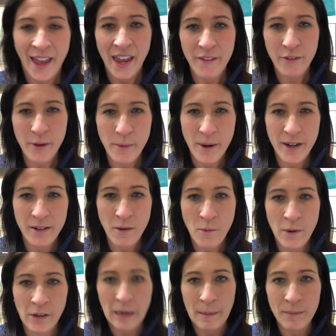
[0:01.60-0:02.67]
Hi everyone,
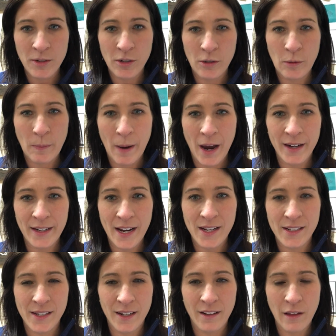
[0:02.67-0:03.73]
welcome to
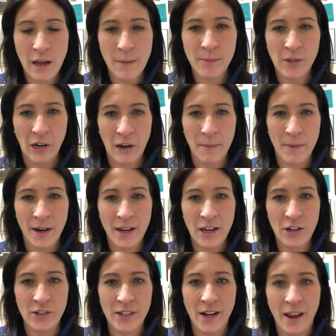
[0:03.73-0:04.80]
Podcasting Club. Sorry I'm not
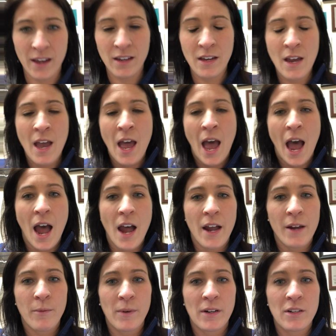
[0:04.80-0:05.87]
here today.
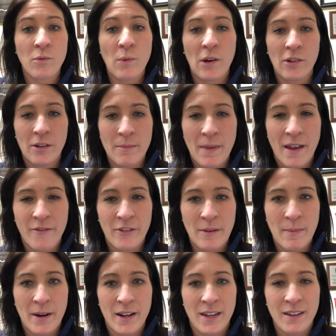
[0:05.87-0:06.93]
I wanted to welcome
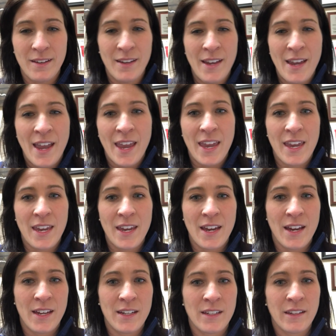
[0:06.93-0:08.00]
everybody
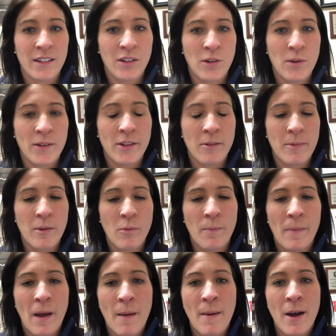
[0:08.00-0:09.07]
and let you know a little bit
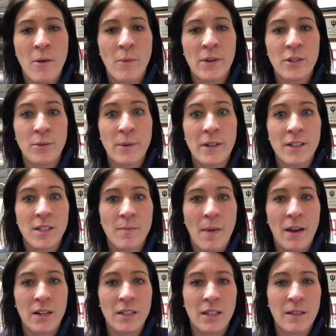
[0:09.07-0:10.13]
about what to
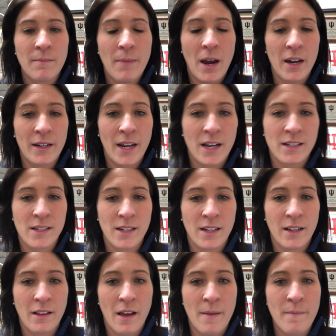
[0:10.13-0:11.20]
expect in Podcasting
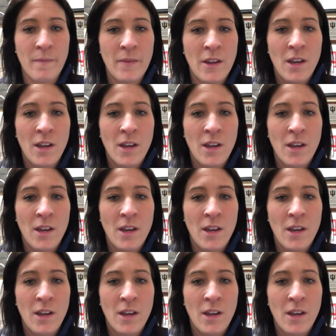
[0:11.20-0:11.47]
Club.